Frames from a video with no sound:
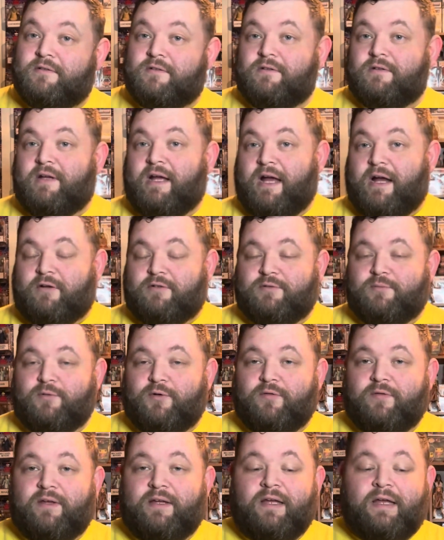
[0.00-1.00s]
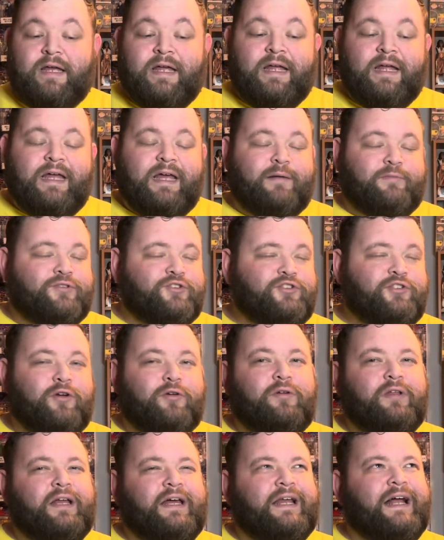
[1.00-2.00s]
House movie. And I'm so
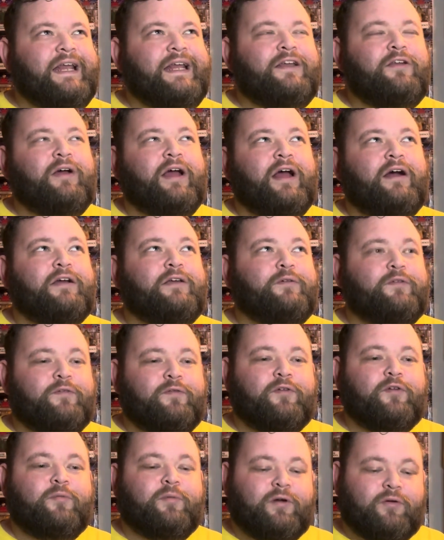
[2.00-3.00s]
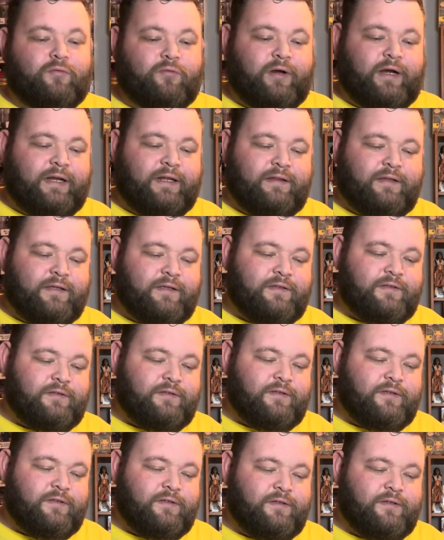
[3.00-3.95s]
glad. I didn't know how he would feel about writing this.